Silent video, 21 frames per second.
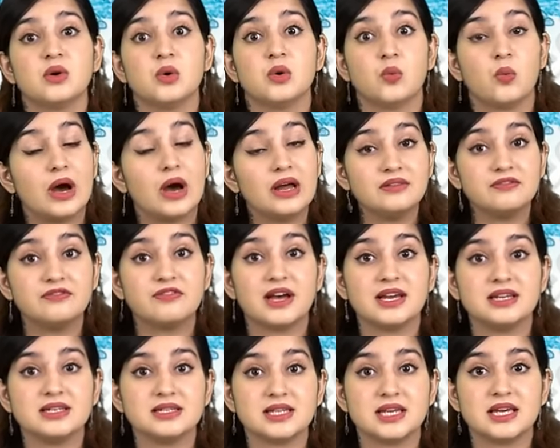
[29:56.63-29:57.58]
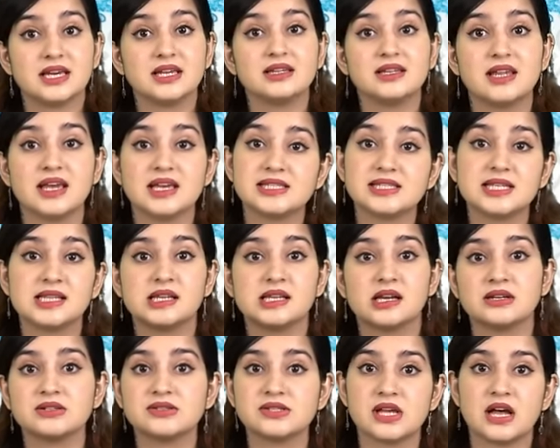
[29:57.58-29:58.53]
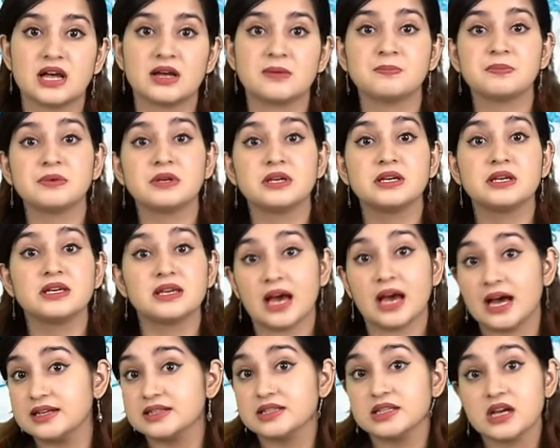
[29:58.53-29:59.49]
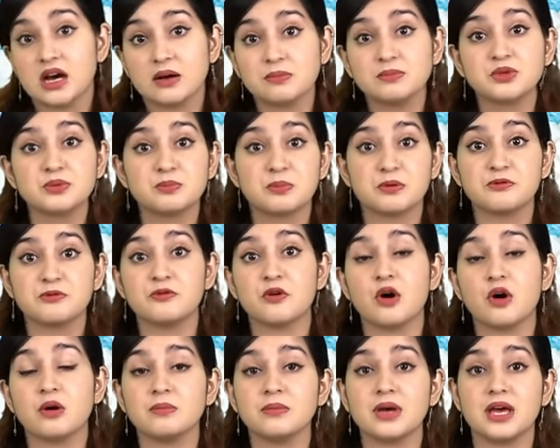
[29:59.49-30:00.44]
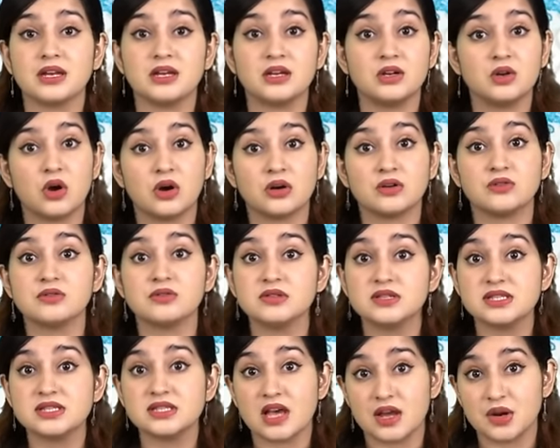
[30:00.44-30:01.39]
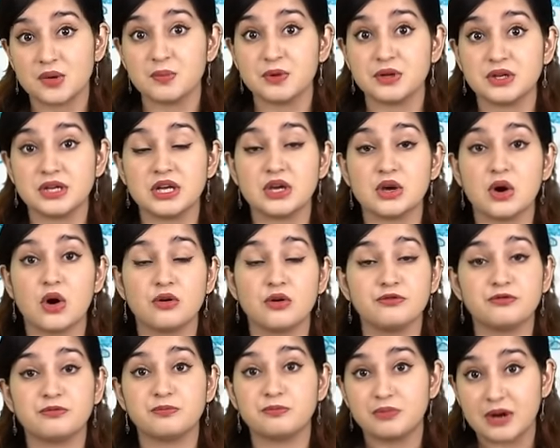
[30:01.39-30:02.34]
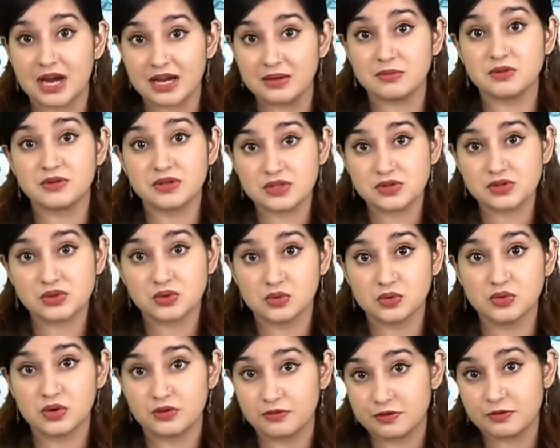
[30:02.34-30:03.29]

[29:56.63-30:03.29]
One fine day, Tehsildar Saab had come to perform an inaugural ceremony of primary school of